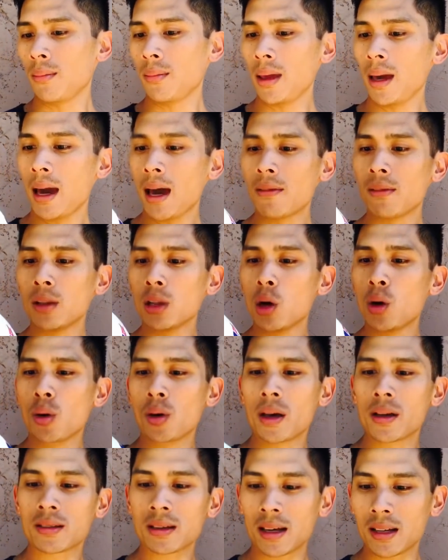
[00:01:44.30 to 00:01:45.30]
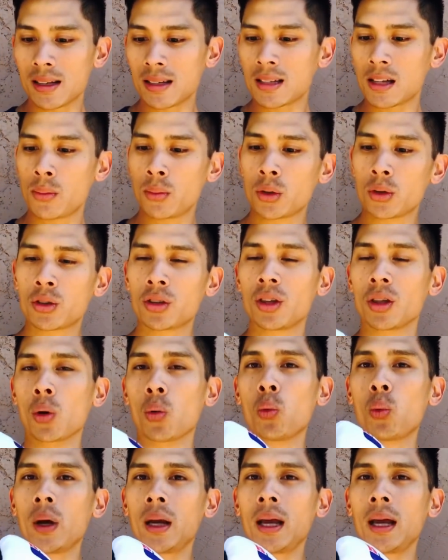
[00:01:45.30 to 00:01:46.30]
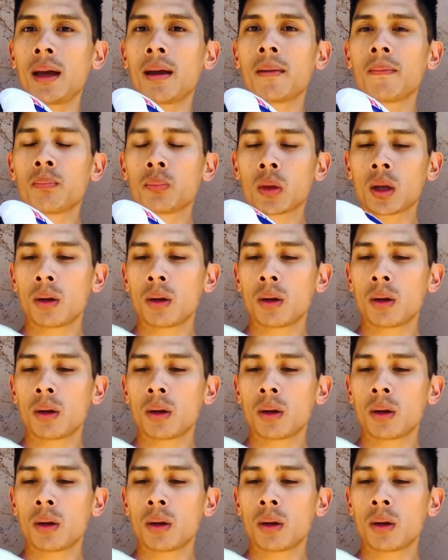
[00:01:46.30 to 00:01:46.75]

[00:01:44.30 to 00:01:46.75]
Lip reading: They have a logo that's kind of similar to the Winning,